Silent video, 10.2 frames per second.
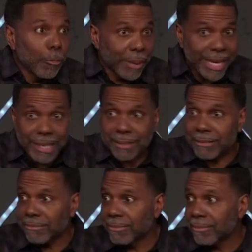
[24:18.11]
bit,
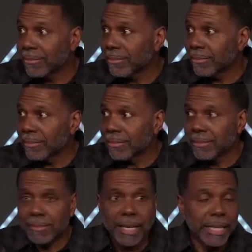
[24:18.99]

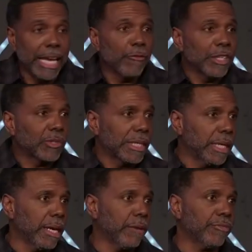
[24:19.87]
and they eventually
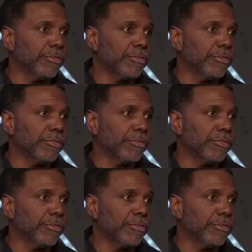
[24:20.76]
left.